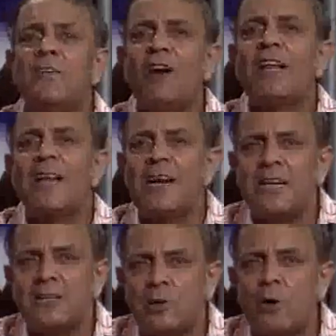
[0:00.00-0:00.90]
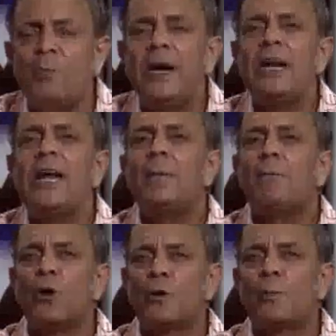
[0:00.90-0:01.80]
whether it is through media,
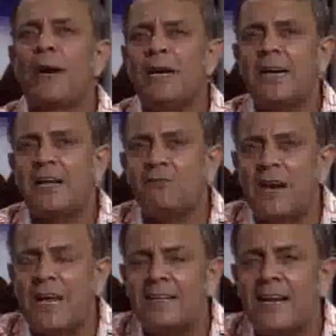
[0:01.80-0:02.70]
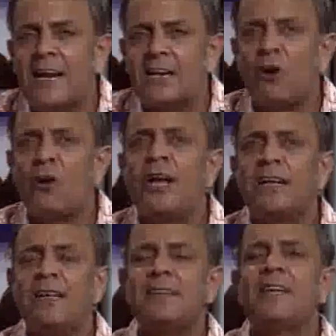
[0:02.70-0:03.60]
both print as well as electronic.
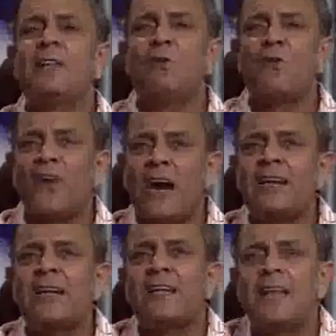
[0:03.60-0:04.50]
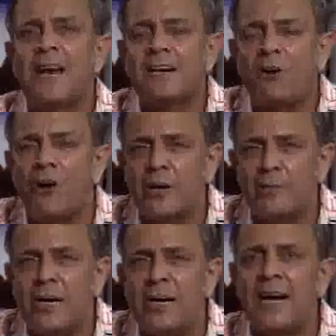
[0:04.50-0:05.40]
These days we find that the electronic
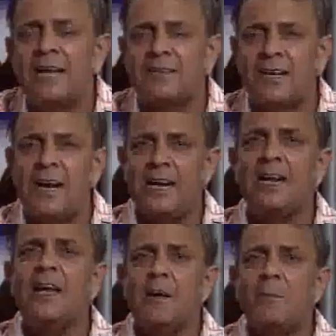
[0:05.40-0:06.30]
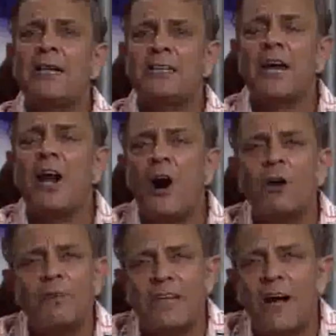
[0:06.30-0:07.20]
media is really much agog with